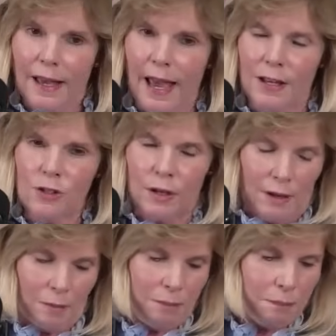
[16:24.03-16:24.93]
as
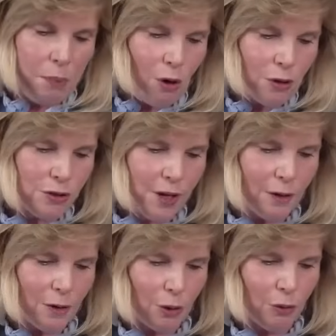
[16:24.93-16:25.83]
Paul
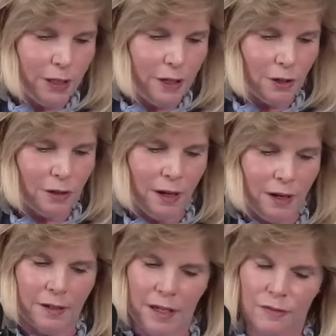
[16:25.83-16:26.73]
said earlier,
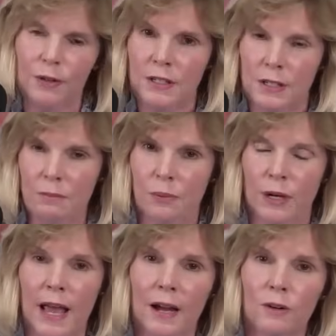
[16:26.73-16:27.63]
if you didn't
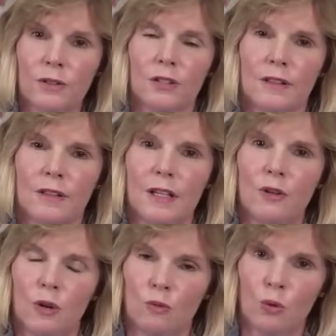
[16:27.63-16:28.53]
print out
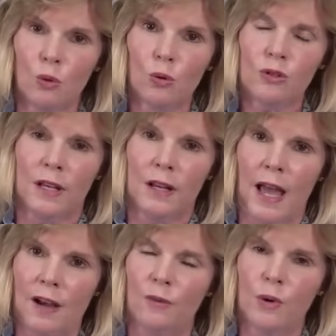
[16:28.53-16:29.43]
the rules and
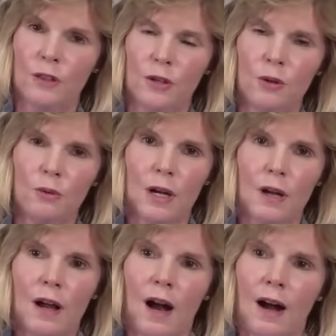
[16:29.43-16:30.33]
have with you,
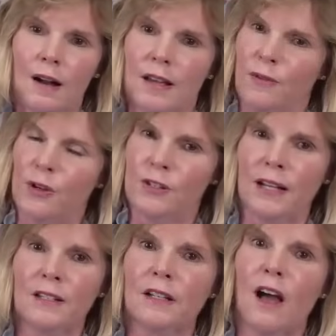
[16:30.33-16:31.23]
if you're
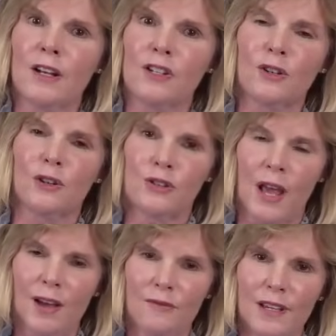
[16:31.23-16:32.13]
technological
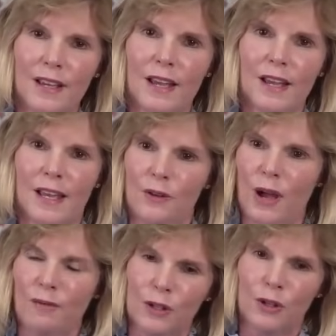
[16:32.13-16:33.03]
savvy and you
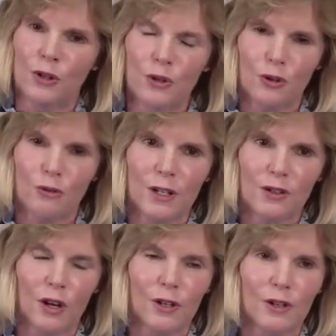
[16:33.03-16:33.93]
have the two
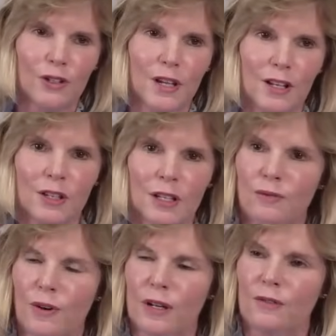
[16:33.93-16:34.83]
screens on your desk in
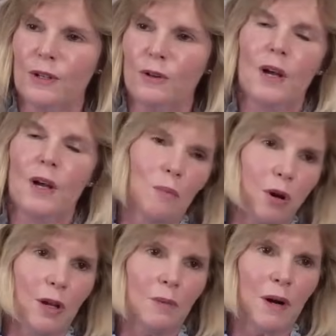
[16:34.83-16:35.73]
front of you,
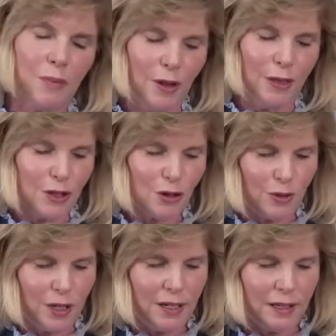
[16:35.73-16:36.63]
pull them up on the
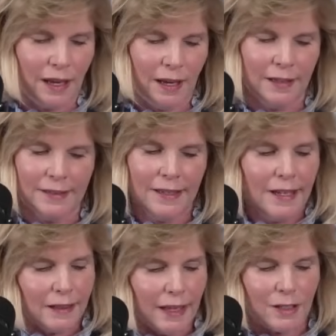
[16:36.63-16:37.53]
screen and
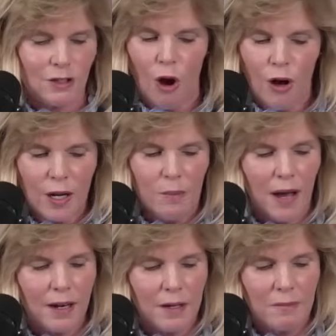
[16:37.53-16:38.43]
let's talk
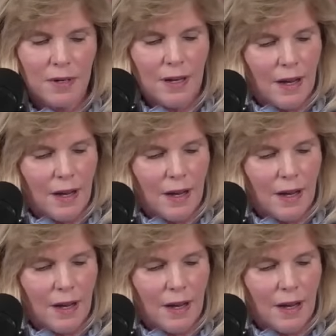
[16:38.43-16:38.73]
about them.